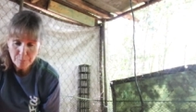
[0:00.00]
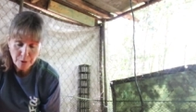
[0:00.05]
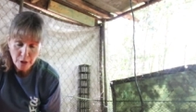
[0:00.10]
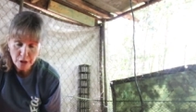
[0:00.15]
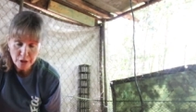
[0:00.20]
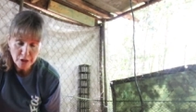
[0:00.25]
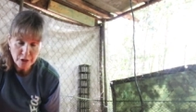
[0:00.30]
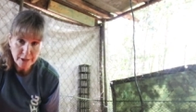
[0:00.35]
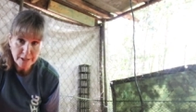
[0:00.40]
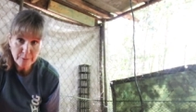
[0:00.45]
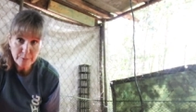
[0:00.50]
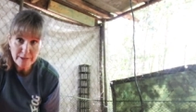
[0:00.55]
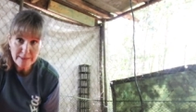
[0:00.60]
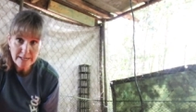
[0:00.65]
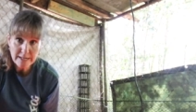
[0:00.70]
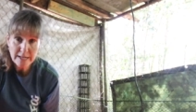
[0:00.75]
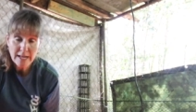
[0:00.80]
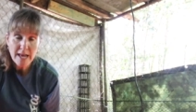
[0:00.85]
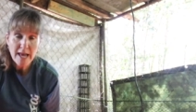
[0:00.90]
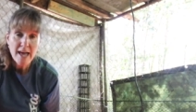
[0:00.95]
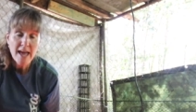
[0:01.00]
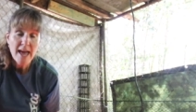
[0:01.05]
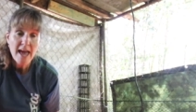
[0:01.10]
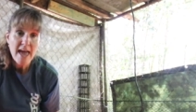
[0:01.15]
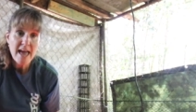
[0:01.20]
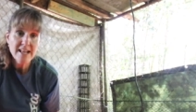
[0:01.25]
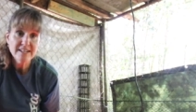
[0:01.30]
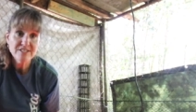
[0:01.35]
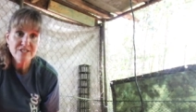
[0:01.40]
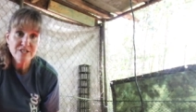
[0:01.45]
We're partnering with it.
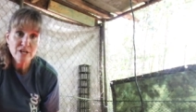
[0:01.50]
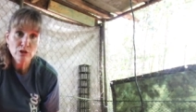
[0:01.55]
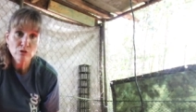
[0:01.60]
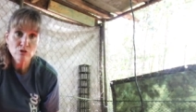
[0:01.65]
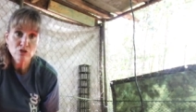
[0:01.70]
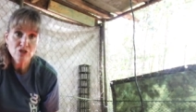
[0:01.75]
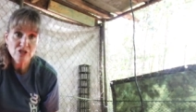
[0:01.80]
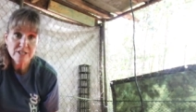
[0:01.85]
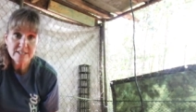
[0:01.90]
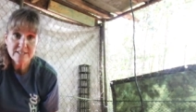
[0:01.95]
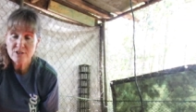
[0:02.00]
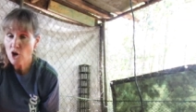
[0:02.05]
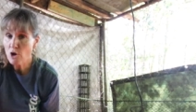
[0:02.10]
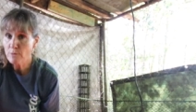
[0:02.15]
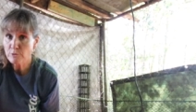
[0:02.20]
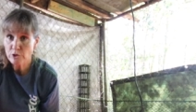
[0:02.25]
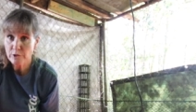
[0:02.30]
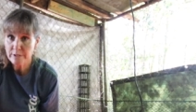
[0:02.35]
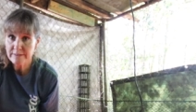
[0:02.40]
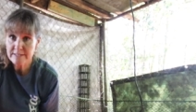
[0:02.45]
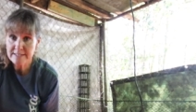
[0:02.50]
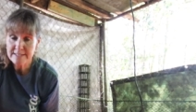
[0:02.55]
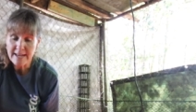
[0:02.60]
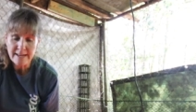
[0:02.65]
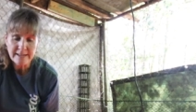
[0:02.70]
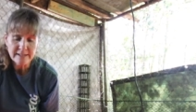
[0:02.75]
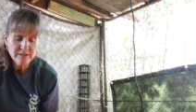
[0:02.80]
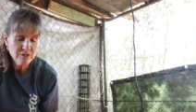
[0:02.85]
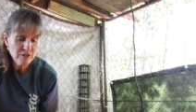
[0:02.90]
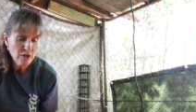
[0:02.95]
And so she's home during the
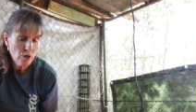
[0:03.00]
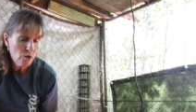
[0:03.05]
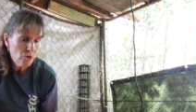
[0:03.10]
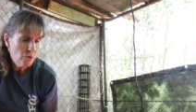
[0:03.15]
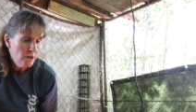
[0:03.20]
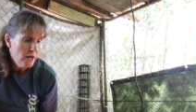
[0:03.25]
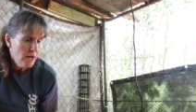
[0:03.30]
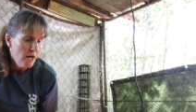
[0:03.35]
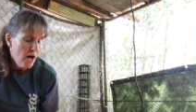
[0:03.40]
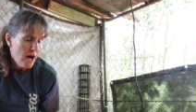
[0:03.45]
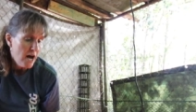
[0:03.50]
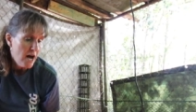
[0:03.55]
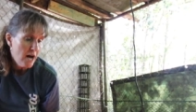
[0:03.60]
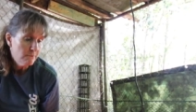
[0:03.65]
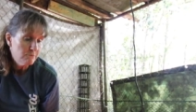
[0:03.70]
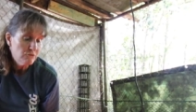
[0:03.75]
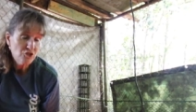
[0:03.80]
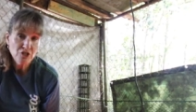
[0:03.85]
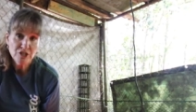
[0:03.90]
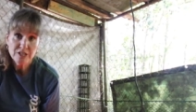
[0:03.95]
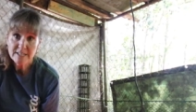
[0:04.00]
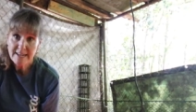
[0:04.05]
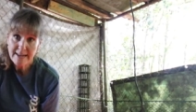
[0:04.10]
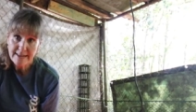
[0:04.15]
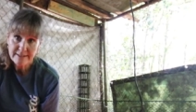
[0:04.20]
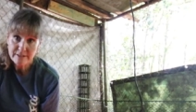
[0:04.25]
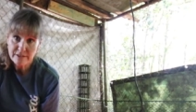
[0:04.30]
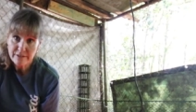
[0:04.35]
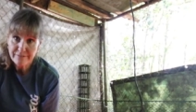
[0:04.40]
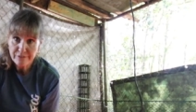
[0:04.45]
day. So um, she
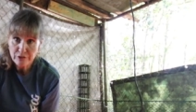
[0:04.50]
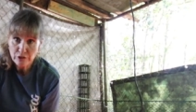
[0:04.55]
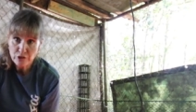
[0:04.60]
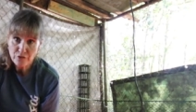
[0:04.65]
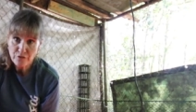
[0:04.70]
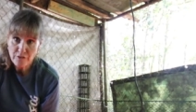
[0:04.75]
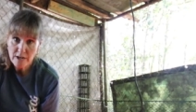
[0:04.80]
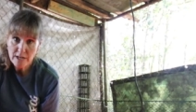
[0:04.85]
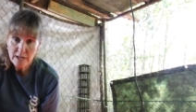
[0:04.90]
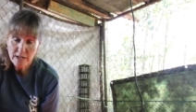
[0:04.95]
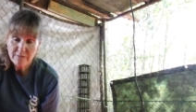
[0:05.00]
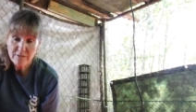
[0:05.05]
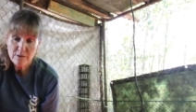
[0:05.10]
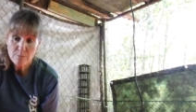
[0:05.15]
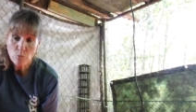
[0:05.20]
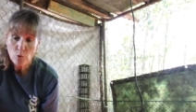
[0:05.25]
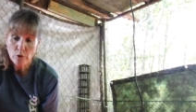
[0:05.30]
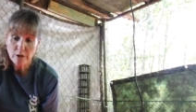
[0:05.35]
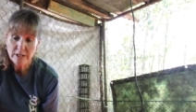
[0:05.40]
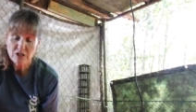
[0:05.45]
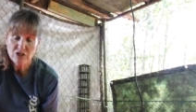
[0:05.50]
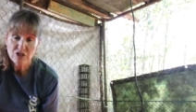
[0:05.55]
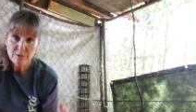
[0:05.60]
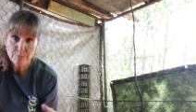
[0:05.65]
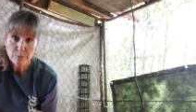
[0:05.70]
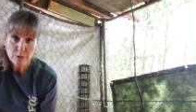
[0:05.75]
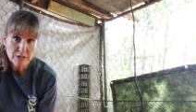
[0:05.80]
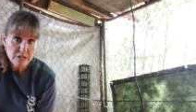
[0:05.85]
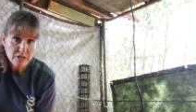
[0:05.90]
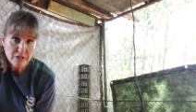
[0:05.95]
takes the first feeding of the morning.
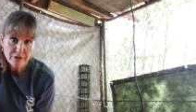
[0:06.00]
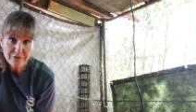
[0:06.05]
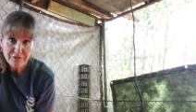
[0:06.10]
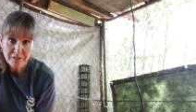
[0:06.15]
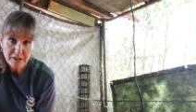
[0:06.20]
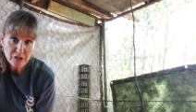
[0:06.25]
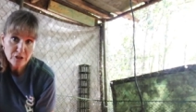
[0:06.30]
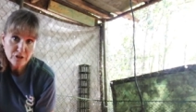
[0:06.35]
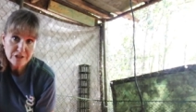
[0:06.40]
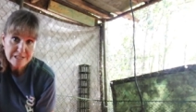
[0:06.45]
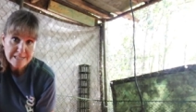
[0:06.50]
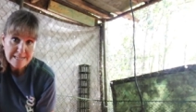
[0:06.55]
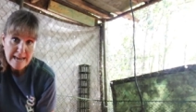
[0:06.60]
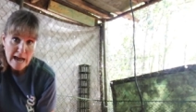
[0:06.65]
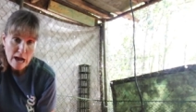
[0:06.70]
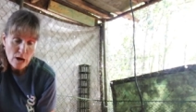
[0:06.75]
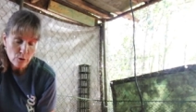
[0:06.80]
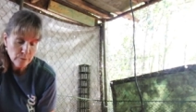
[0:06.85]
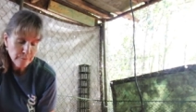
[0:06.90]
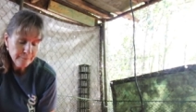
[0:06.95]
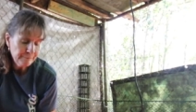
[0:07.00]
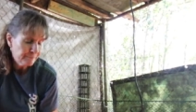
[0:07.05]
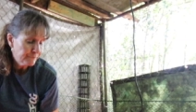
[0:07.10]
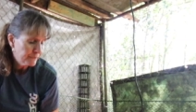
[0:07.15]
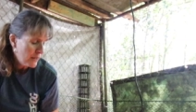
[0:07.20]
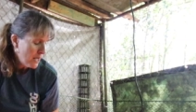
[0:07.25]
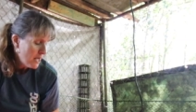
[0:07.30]
She puts their feeders down.